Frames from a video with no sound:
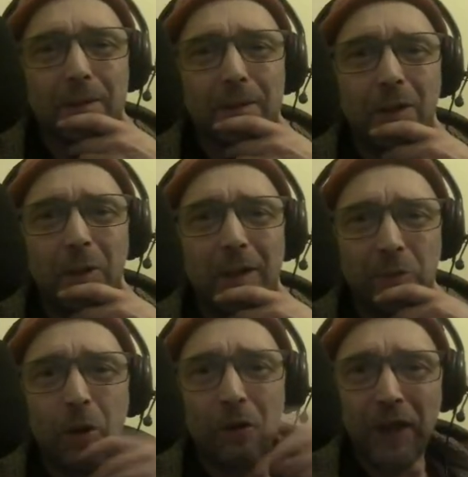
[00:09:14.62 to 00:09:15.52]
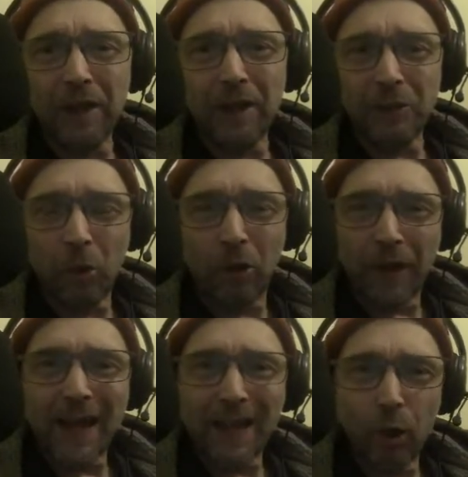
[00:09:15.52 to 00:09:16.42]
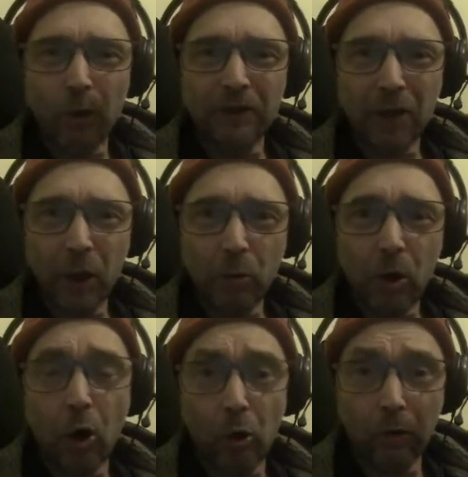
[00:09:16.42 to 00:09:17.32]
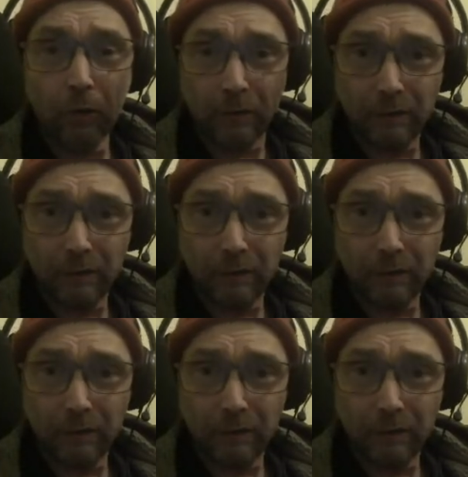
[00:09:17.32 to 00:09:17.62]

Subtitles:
No, it's what they call a town hall.